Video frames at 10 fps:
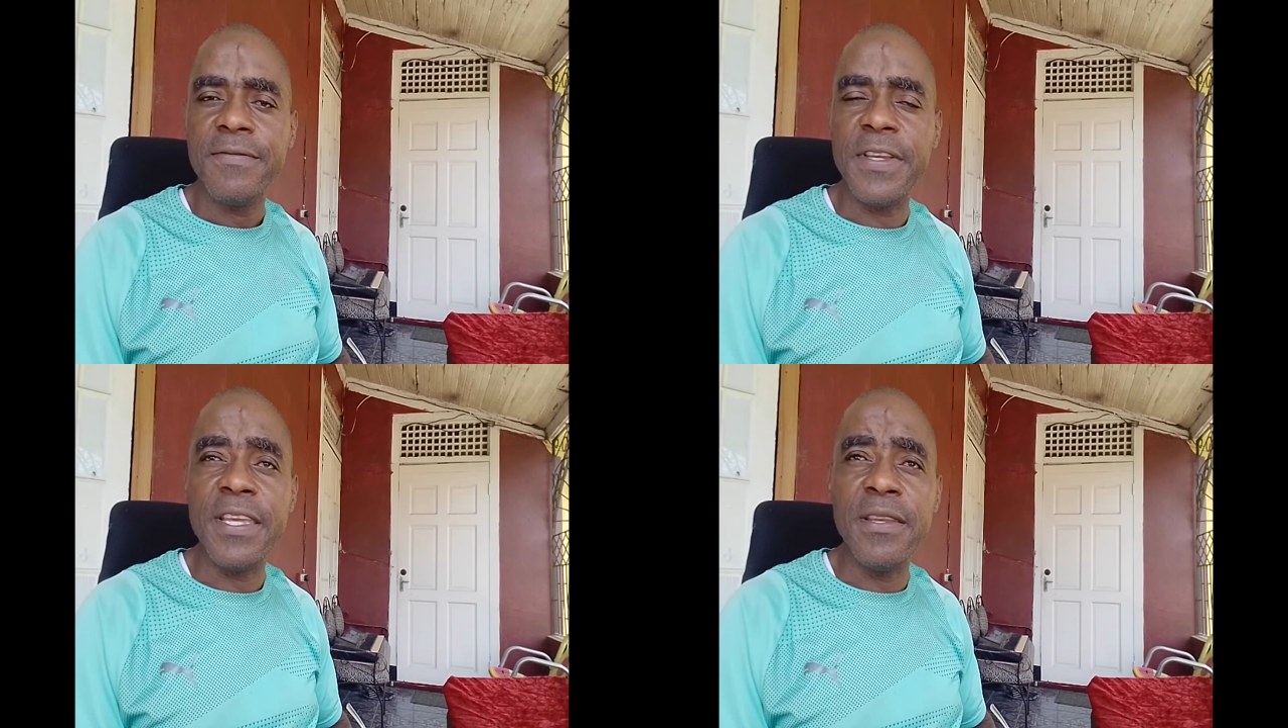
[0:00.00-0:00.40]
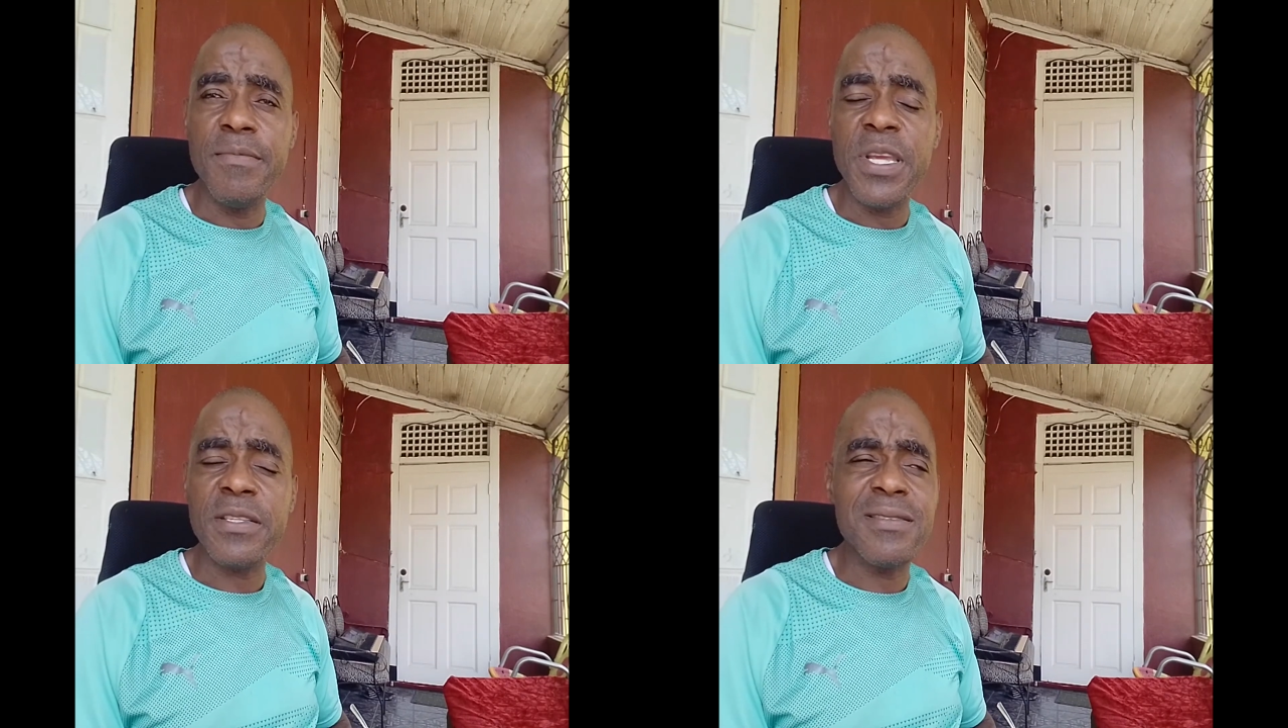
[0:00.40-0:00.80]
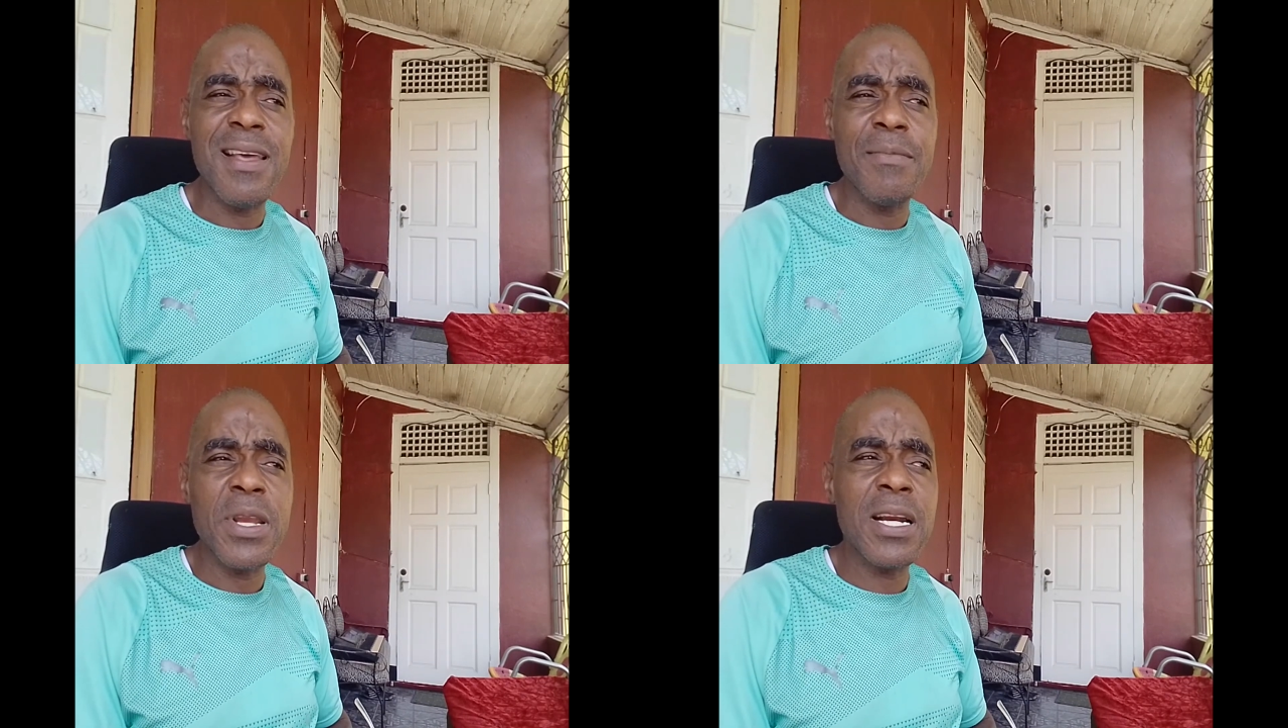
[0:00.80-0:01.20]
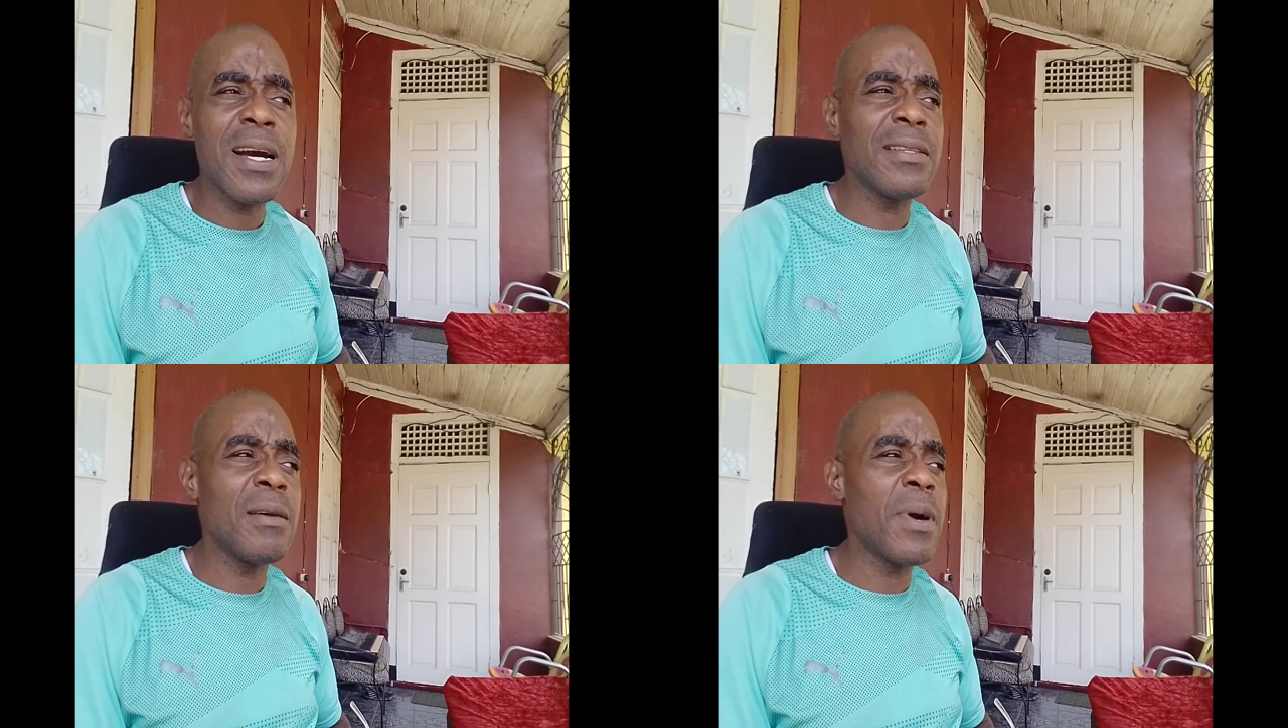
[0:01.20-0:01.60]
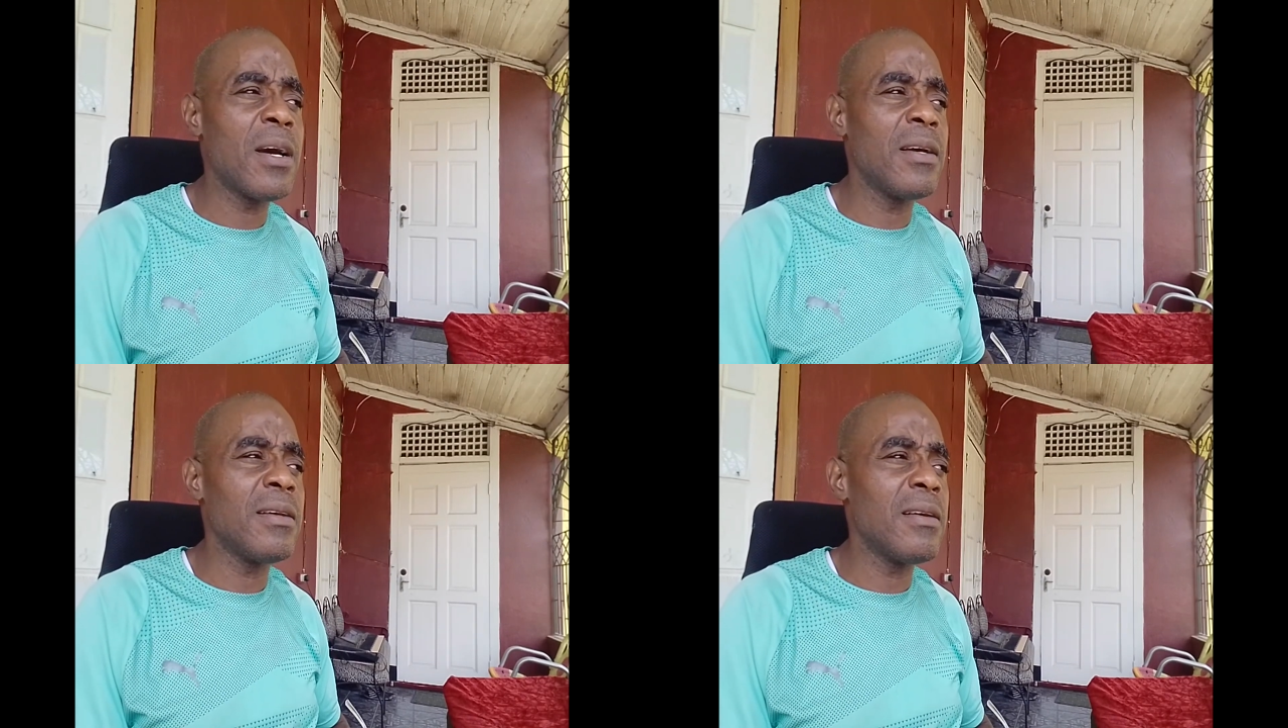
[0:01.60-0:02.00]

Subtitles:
for inmates. Not because them are